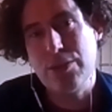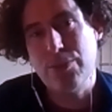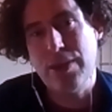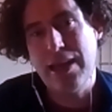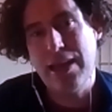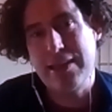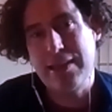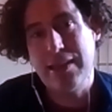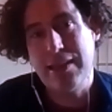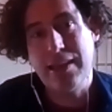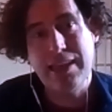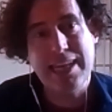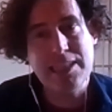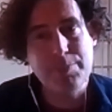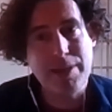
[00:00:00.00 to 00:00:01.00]
So we had a
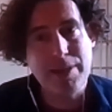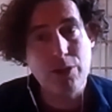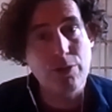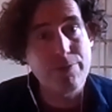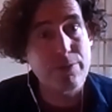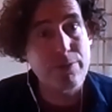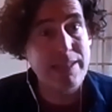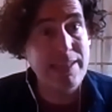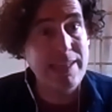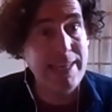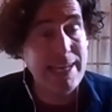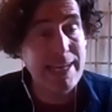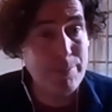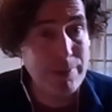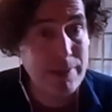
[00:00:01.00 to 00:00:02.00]
cashback offer in the
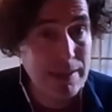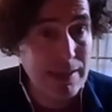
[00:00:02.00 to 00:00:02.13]
app.